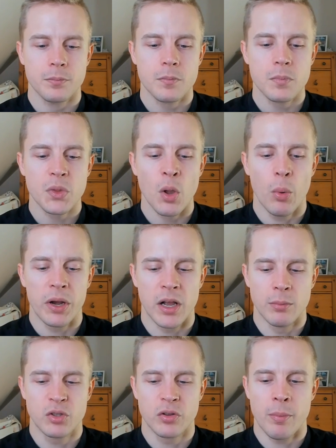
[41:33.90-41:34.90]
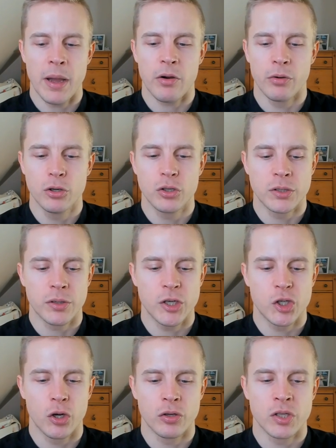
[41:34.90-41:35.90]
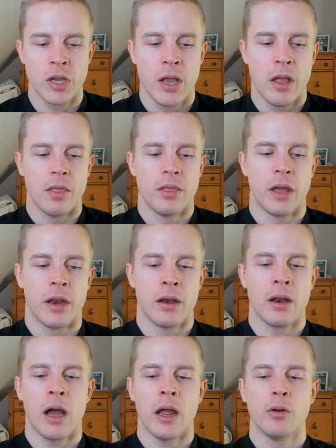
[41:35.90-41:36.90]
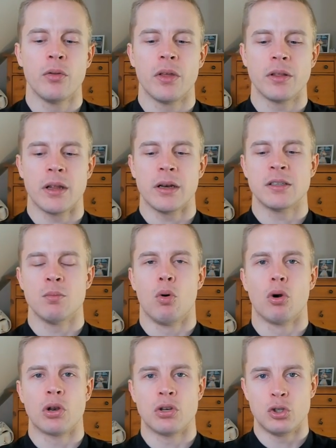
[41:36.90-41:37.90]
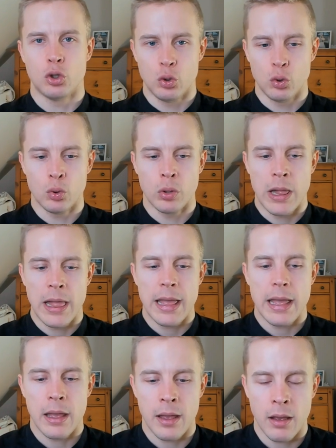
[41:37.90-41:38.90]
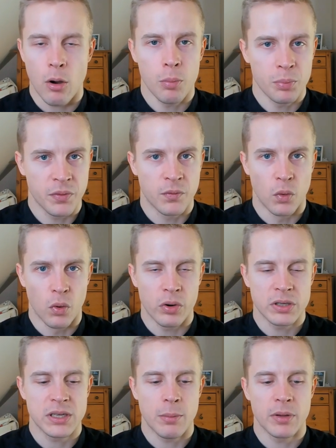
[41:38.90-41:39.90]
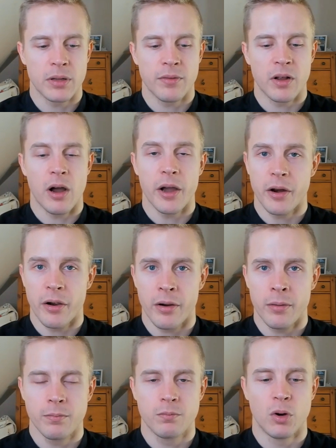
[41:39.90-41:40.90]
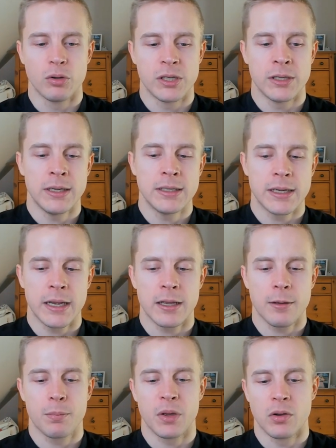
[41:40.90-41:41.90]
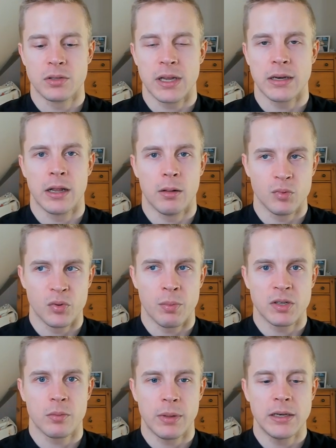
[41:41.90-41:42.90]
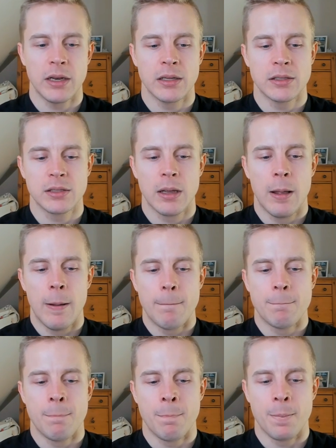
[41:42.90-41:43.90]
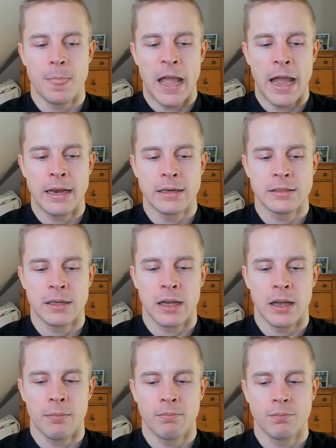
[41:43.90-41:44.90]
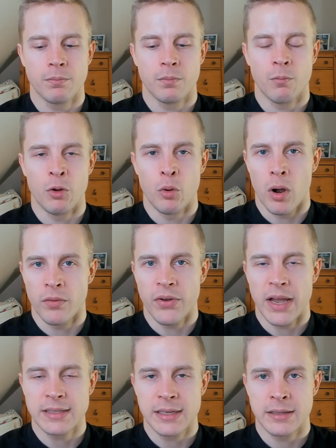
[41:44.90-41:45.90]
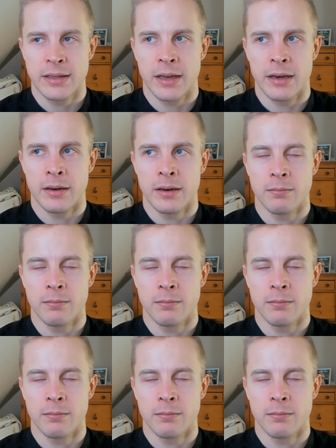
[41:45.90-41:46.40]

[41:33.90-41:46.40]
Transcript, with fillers: When it comes to the macronutrient ratios, then I do think that it's important to uh, opt for somewhat of a higher protein intake because that helps with muscle maintenance. Mm, and um, when you are fasting, then